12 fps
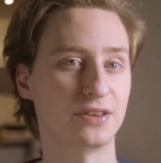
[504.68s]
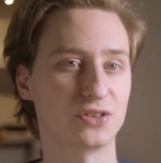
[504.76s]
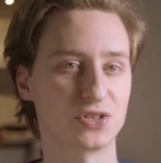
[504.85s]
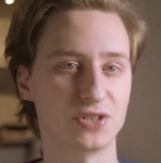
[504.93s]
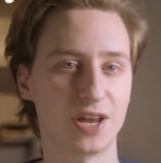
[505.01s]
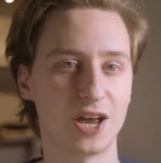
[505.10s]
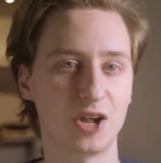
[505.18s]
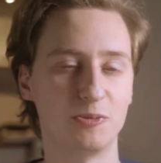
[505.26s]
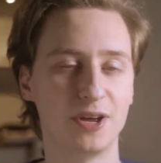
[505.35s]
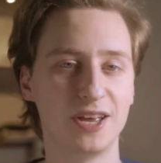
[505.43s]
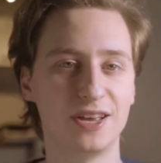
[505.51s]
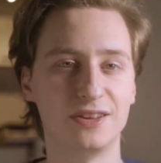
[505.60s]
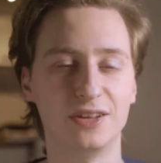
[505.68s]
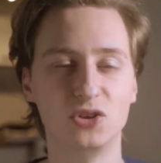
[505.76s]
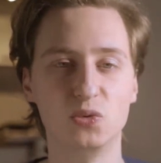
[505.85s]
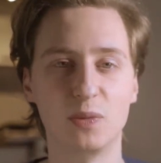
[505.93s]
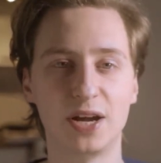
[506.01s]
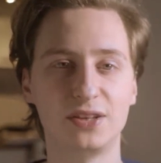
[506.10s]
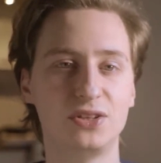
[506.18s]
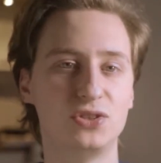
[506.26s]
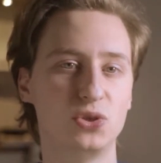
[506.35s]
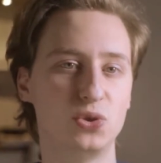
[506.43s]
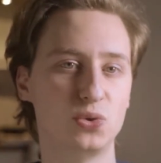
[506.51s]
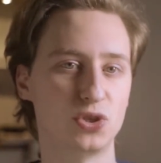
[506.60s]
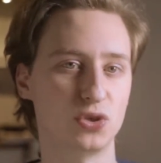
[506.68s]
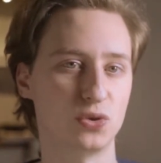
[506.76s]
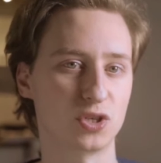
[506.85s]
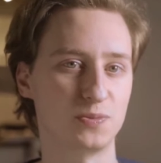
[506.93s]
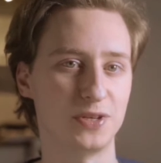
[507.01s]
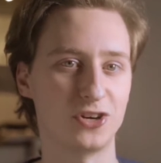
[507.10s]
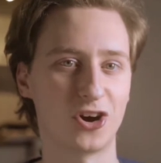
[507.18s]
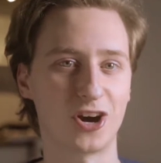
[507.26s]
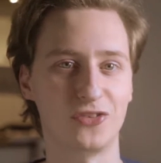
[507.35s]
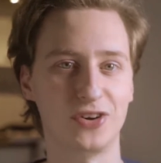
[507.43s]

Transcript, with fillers: doesn't help, then you might need to use a U S B card